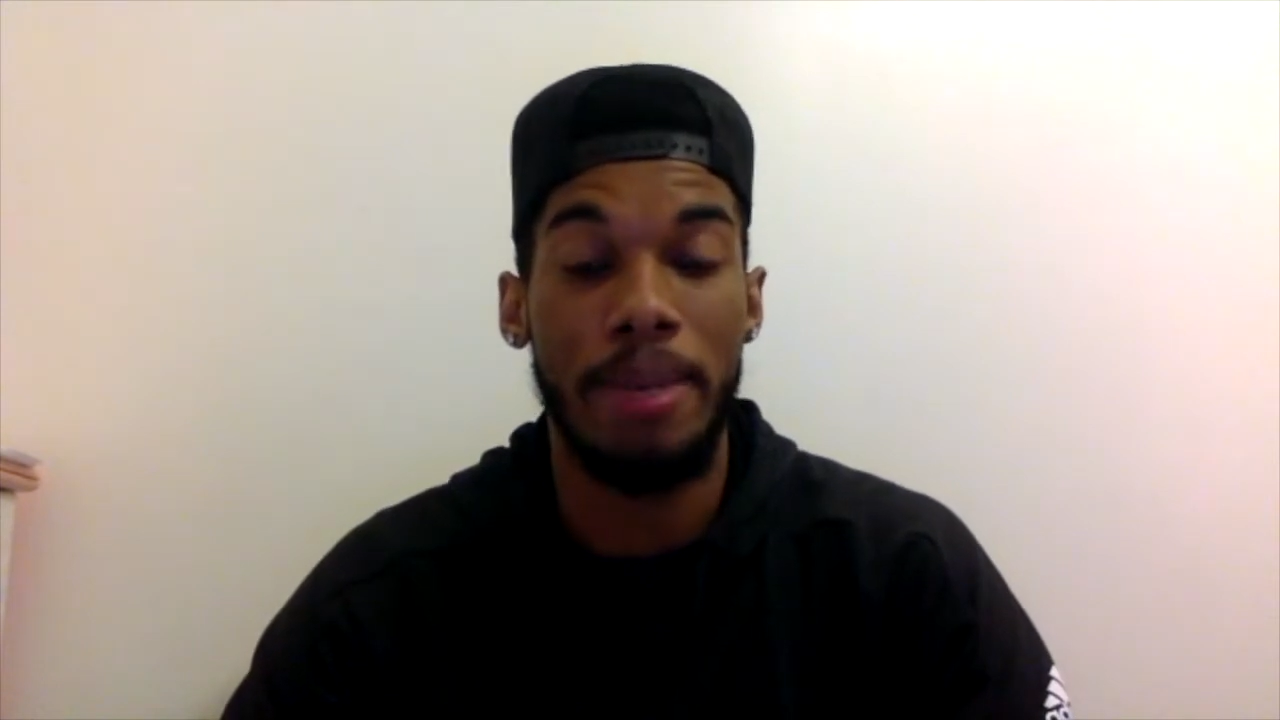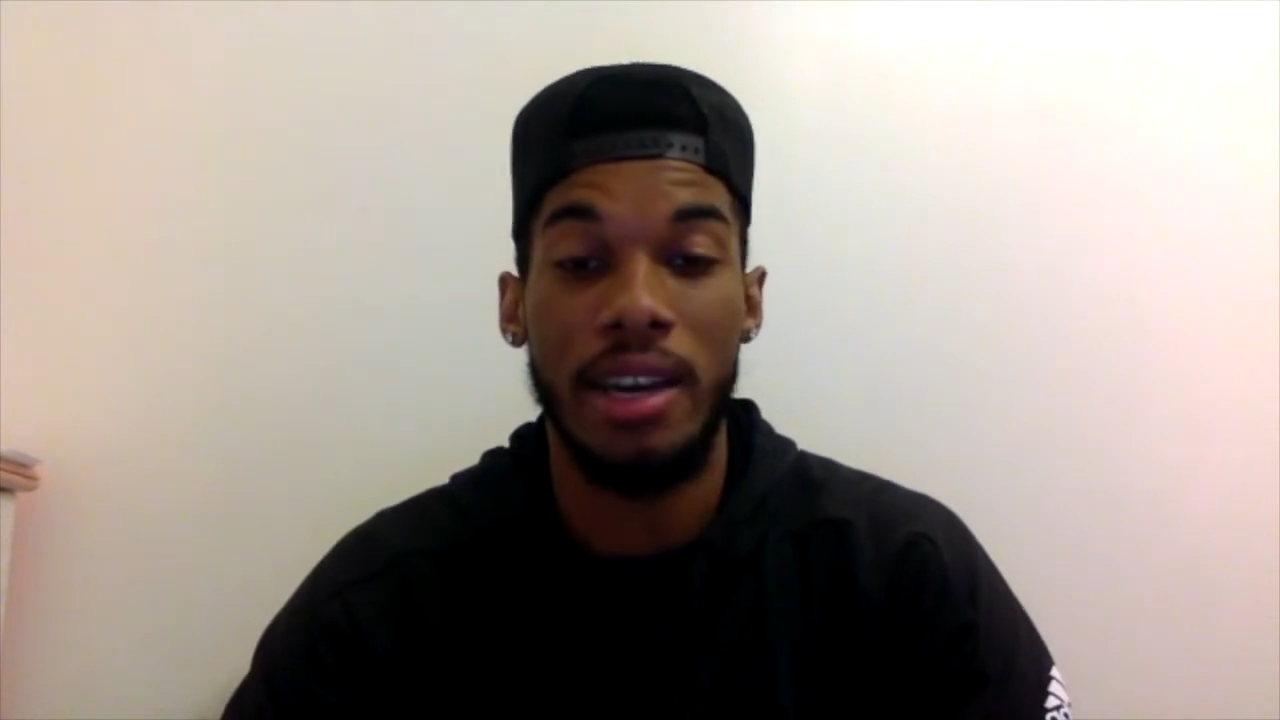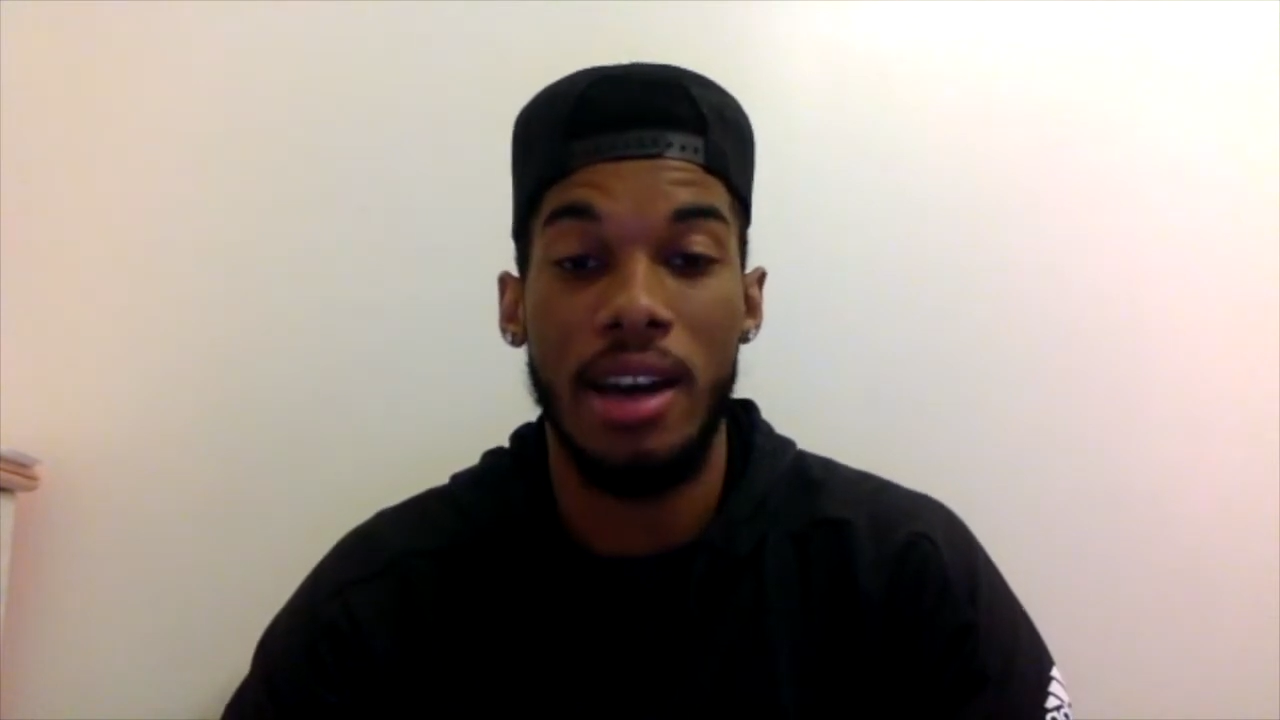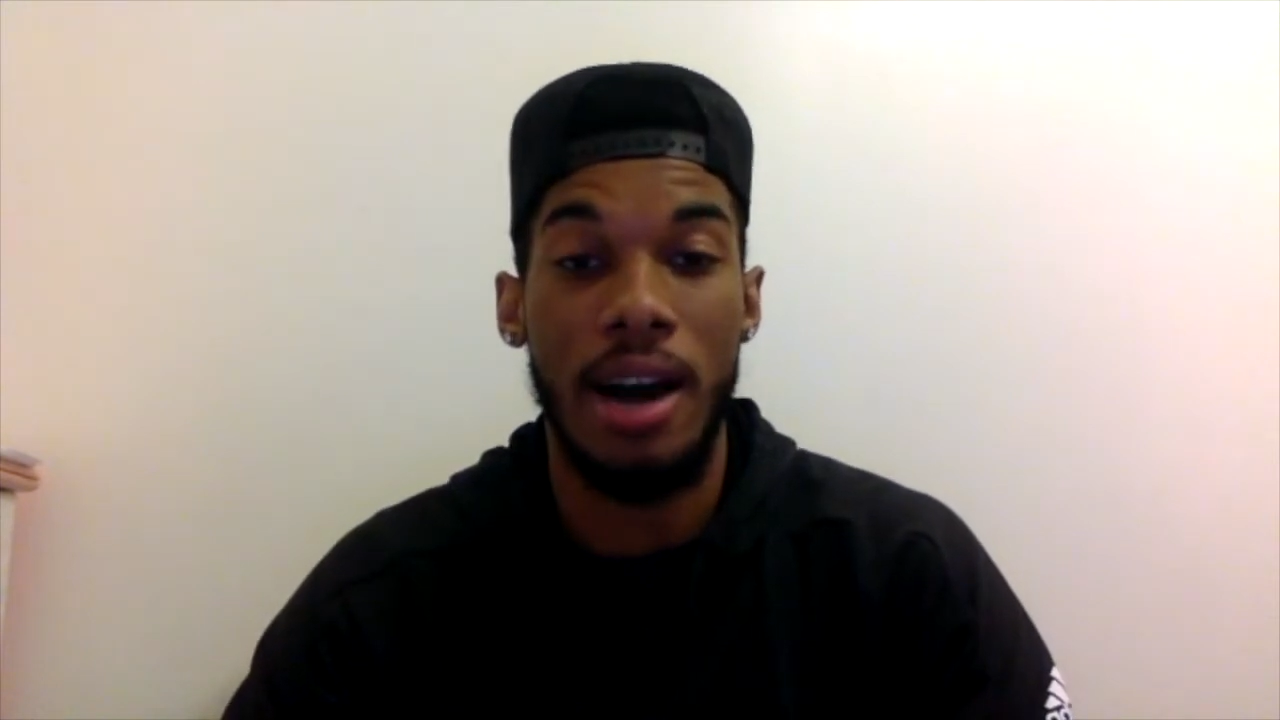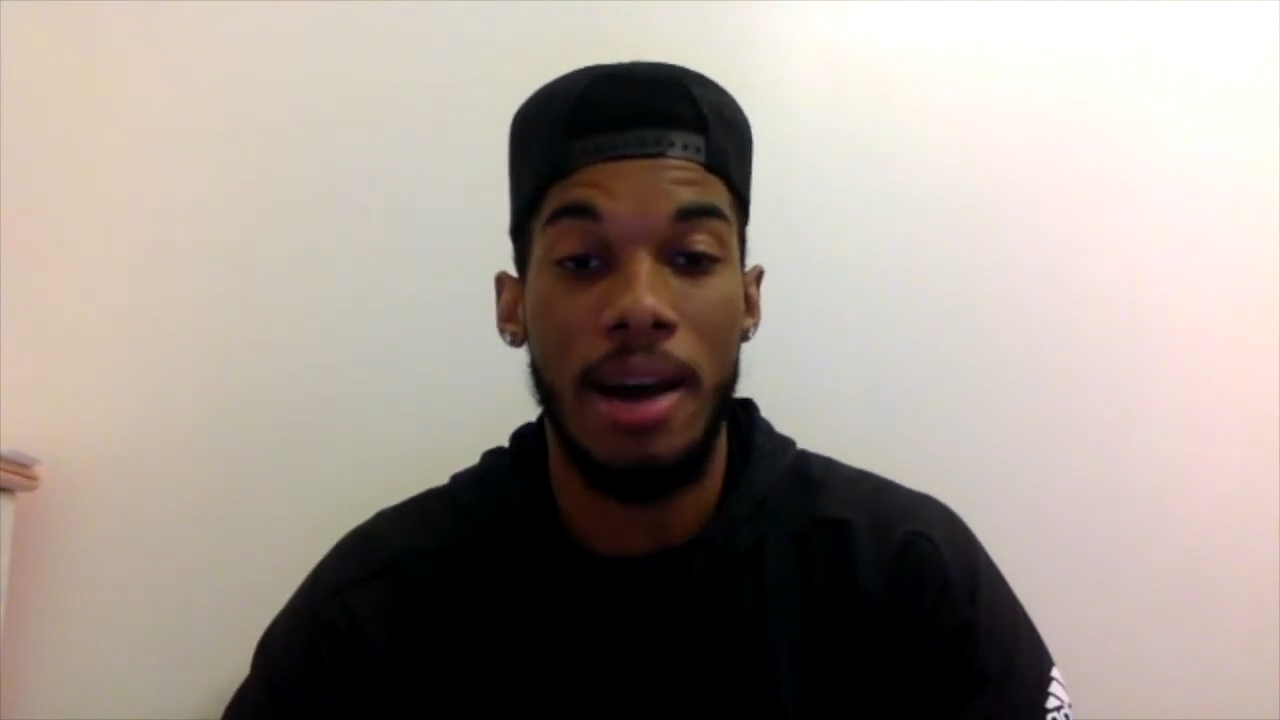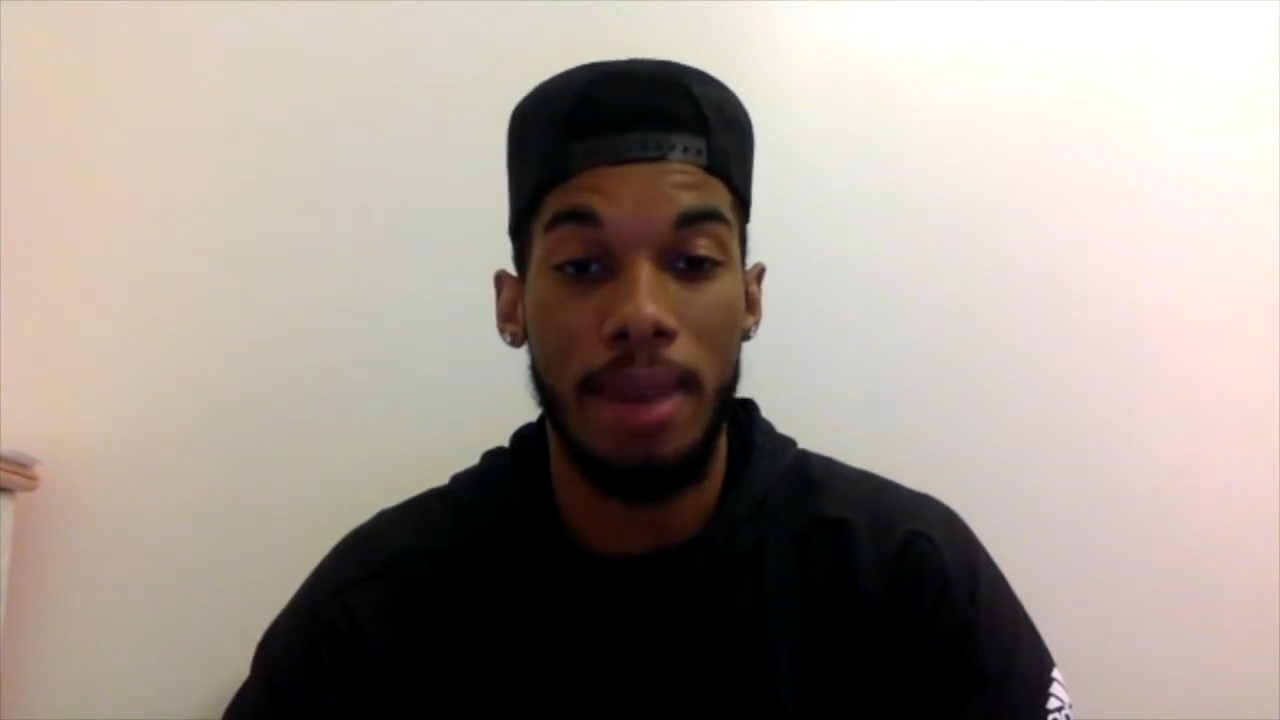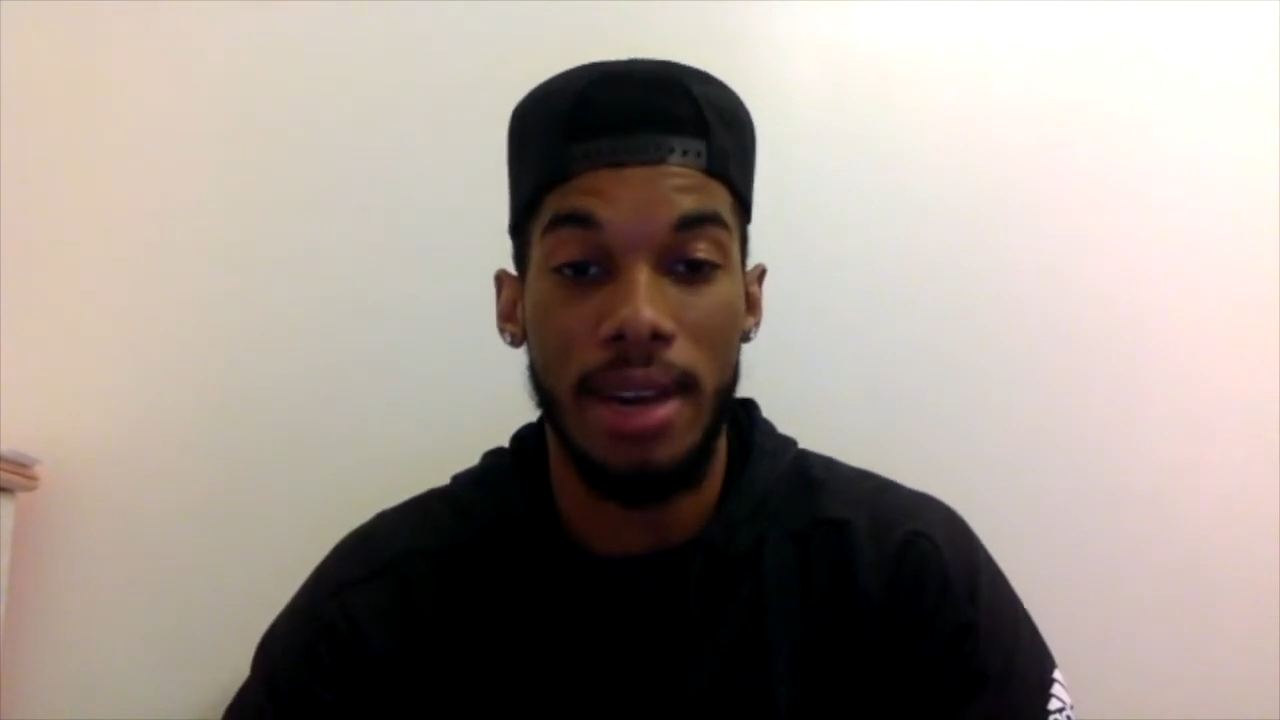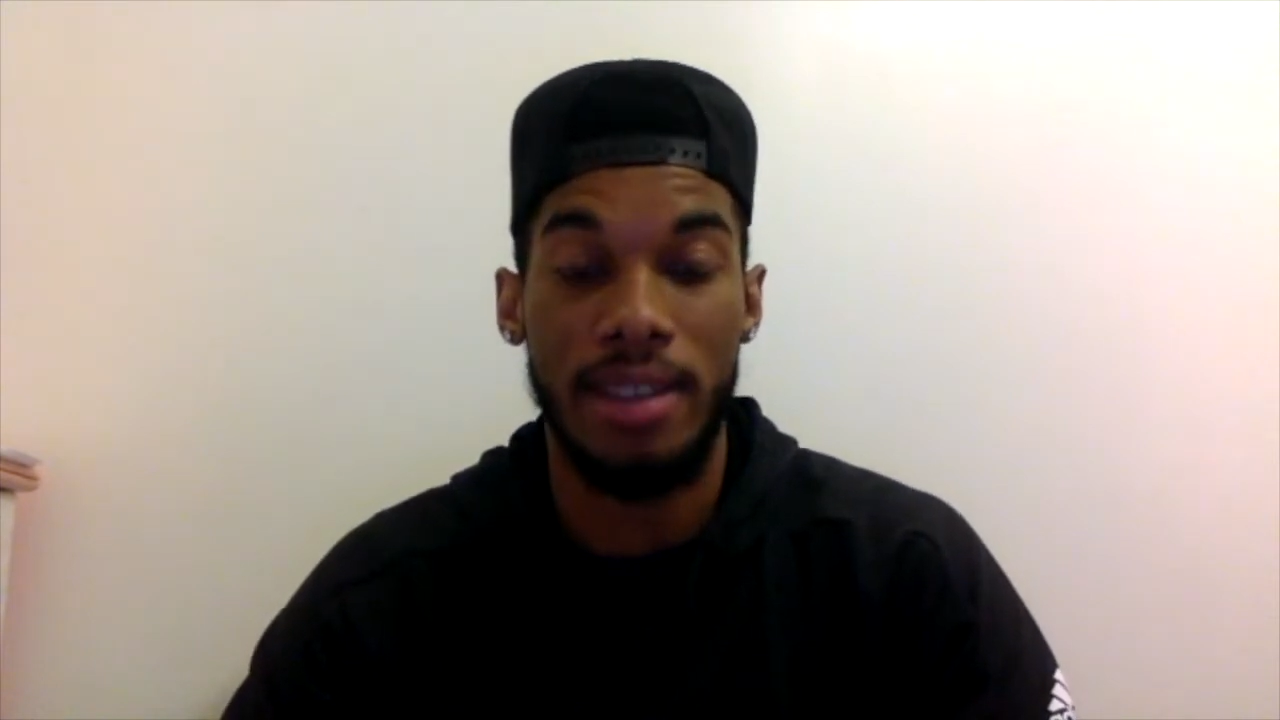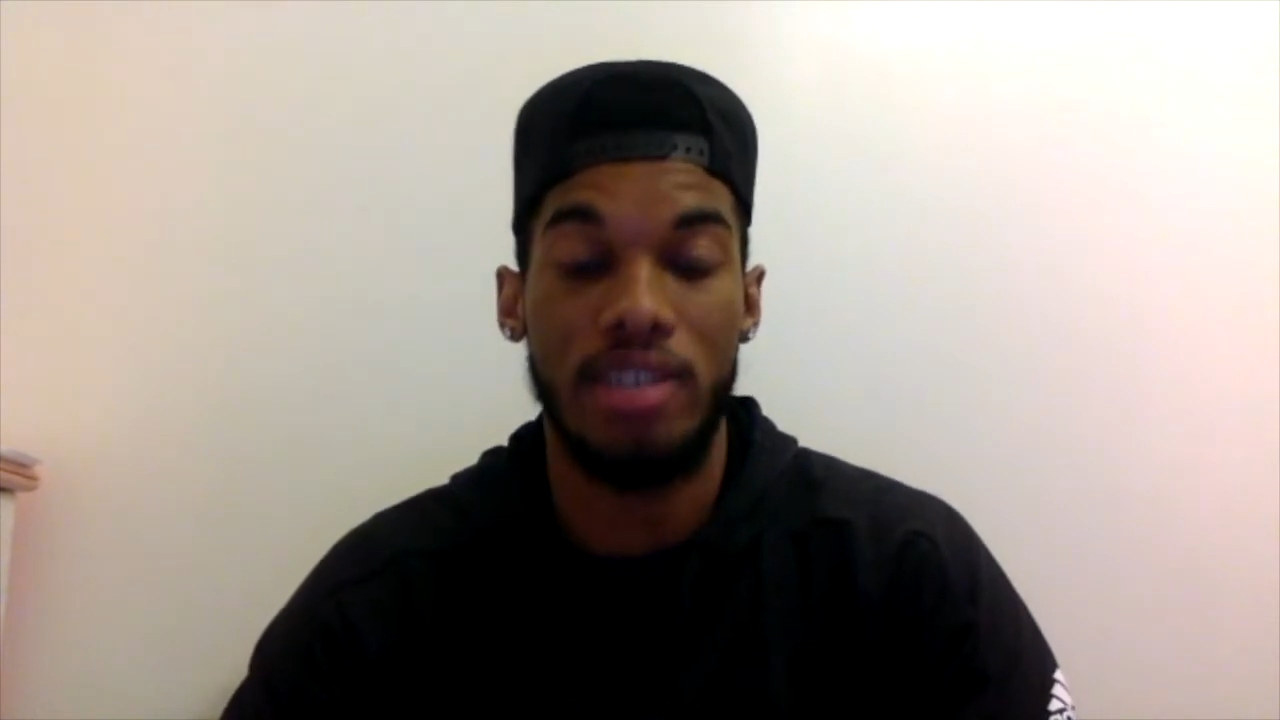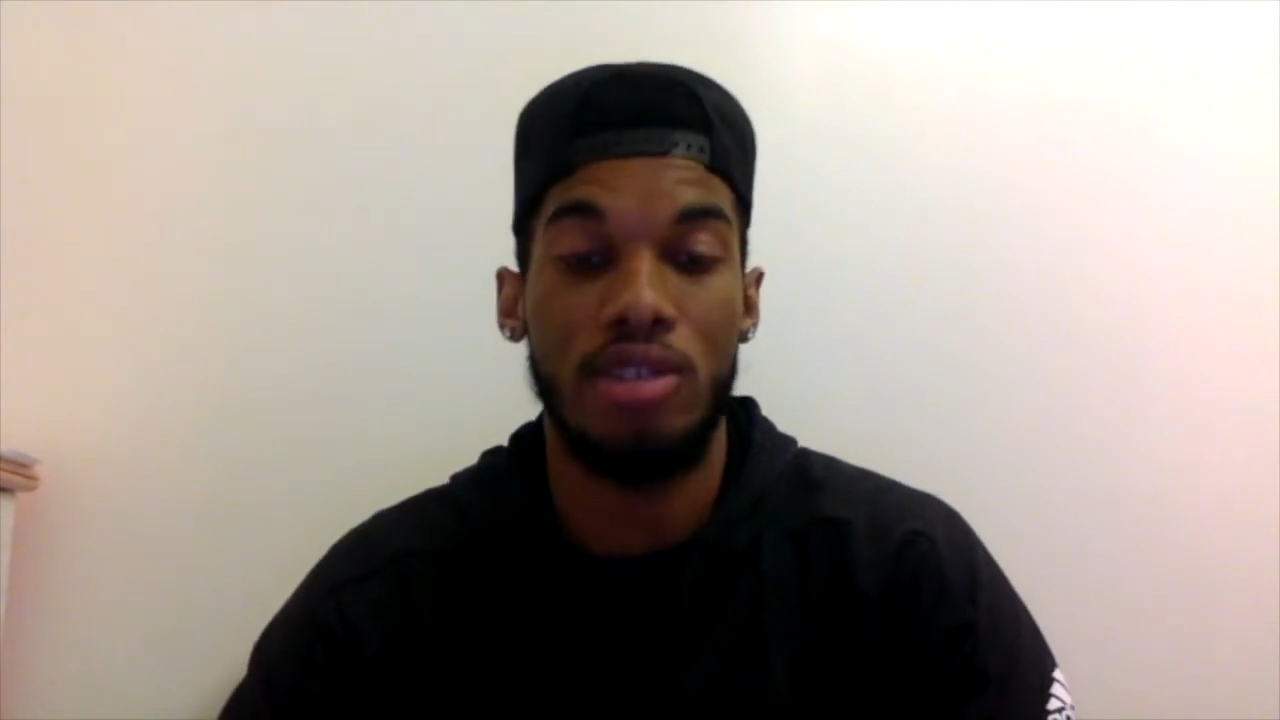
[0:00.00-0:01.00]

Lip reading: combines to do